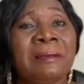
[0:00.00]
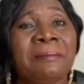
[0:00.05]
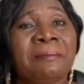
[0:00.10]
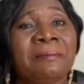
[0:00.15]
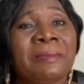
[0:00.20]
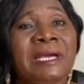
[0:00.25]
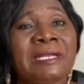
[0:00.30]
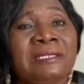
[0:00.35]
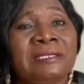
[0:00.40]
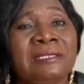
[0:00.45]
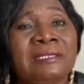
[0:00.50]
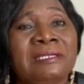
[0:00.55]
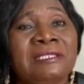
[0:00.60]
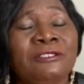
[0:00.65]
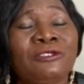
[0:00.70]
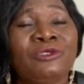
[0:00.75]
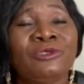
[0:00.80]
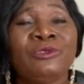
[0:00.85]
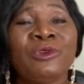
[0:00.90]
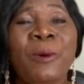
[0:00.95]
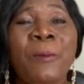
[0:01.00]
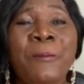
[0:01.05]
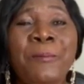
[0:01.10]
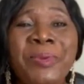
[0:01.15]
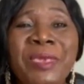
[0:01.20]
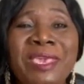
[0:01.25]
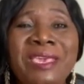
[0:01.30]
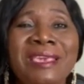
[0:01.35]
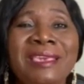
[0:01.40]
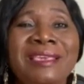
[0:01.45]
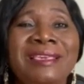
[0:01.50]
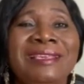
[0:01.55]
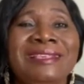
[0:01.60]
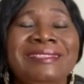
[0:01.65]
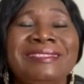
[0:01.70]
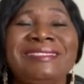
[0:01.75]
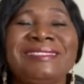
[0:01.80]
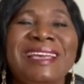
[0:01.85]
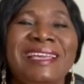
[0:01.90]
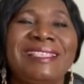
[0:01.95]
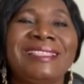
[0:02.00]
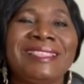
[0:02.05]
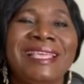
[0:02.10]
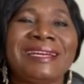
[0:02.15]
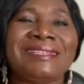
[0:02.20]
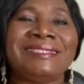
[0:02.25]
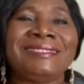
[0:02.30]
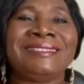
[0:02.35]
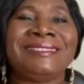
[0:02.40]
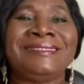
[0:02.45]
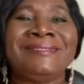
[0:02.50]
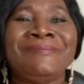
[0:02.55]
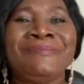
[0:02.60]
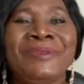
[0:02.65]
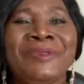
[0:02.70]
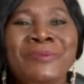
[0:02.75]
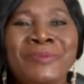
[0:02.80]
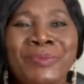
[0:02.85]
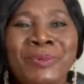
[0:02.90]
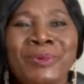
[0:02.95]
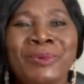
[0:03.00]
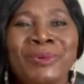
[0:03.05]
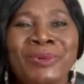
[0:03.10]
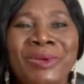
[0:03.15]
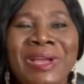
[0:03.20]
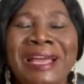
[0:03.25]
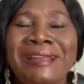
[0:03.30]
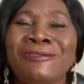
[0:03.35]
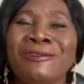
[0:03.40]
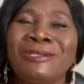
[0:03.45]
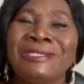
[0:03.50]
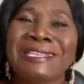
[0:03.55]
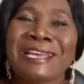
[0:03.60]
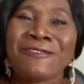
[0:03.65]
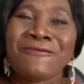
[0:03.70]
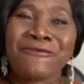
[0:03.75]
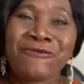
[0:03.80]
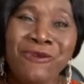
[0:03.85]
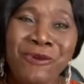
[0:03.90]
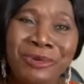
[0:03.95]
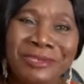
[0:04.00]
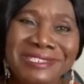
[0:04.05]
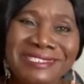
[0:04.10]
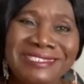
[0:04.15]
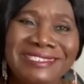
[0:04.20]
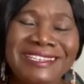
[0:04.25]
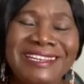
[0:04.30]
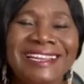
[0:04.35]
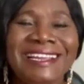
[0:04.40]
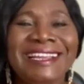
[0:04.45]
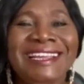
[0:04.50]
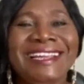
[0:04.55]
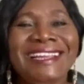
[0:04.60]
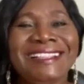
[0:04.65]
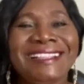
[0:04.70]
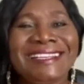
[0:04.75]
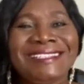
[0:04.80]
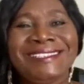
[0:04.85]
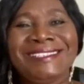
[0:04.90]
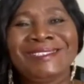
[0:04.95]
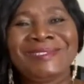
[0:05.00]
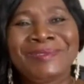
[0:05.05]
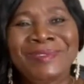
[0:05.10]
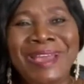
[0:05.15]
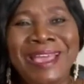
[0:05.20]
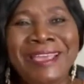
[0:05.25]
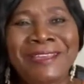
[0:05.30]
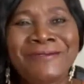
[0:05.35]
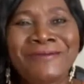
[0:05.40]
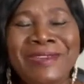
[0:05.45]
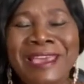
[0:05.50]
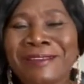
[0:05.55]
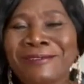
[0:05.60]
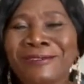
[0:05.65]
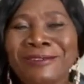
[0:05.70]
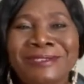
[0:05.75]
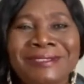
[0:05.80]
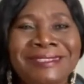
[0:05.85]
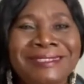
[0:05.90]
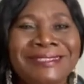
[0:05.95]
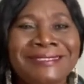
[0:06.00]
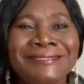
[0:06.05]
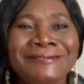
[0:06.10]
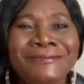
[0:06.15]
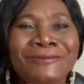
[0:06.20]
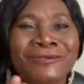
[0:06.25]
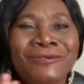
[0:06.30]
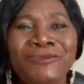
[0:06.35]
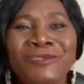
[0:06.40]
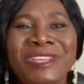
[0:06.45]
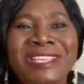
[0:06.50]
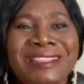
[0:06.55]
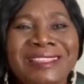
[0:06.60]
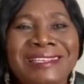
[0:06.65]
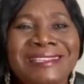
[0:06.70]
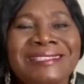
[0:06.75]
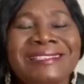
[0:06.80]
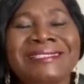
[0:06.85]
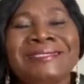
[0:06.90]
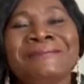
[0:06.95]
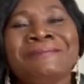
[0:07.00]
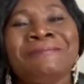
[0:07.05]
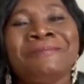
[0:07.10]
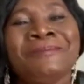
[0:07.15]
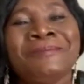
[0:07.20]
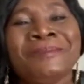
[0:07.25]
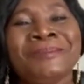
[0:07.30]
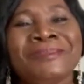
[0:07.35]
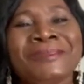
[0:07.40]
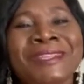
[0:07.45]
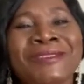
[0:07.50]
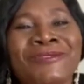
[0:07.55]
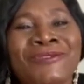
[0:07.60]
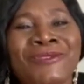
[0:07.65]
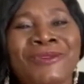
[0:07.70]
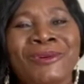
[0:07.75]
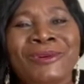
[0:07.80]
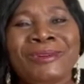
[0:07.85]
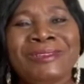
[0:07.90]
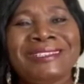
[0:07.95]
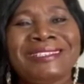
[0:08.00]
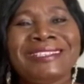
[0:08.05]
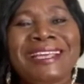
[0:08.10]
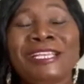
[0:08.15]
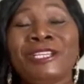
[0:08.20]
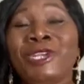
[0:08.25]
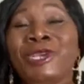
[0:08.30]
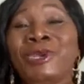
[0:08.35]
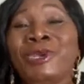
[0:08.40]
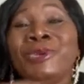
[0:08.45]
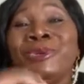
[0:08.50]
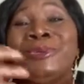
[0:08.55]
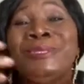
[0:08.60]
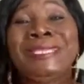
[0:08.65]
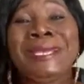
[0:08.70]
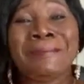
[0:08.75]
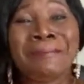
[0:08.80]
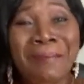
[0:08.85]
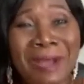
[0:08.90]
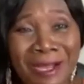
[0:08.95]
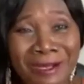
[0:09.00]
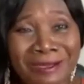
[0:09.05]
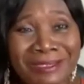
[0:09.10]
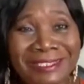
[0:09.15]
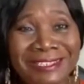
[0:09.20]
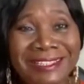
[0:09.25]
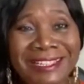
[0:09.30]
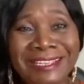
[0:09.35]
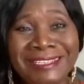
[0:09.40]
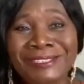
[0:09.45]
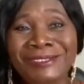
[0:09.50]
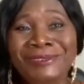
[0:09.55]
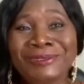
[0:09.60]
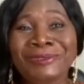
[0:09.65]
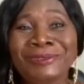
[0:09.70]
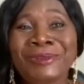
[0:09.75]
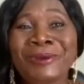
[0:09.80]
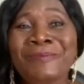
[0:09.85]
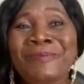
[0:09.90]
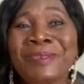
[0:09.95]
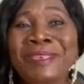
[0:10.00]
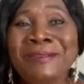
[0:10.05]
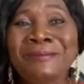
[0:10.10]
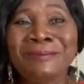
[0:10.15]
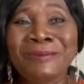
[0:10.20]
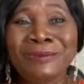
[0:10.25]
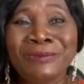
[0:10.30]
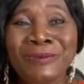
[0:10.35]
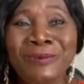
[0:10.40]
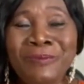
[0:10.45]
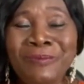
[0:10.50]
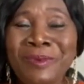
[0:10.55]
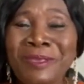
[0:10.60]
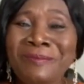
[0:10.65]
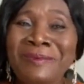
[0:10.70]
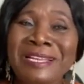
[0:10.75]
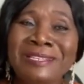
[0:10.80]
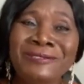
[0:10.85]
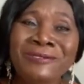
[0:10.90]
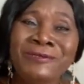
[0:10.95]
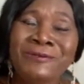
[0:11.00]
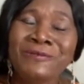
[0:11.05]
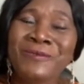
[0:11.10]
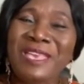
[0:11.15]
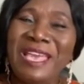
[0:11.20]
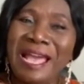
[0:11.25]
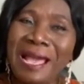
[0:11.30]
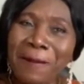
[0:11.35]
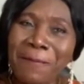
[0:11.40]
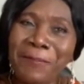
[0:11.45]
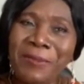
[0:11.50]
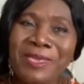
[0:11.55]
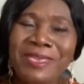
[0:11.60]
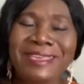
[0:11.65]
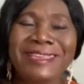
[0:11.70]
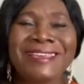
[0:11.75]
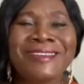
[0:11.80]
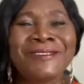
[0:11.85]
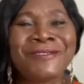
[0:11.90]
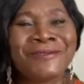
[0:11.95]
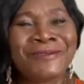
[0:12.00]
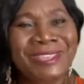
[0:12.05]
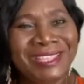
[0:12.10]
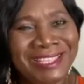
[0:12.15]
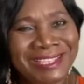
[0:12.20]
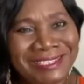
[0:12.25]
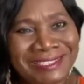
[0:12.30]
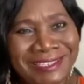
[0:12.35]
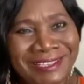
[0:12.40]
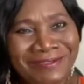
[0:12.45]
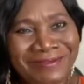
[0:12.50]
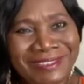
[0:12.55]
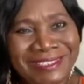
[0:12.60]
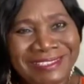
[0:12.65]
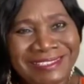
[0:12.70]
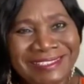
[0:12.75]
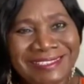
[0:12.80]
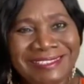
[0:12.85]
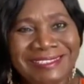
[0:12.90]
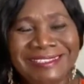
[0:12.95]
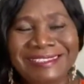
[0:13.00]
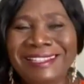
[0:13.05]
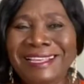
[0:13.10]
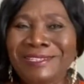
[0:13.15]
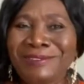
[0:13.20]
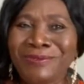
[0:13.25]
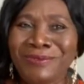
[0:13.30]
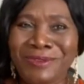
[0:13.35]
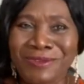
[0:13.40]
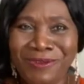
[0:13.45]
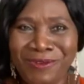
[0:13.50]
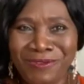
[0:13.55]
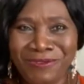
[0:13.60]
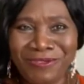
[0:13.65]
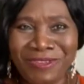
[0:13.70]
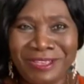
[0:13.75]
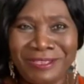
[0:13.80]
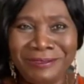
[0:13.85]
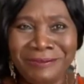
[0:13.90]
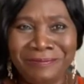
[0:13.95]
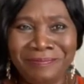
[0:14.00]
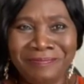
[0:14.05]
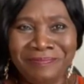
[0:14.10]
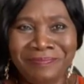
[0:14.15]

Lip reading: But it should not be such that people cannot afford. And that is why we are not doing this for such huge amount that you will not be able to pay. But you'll be happy with the services that we offer you.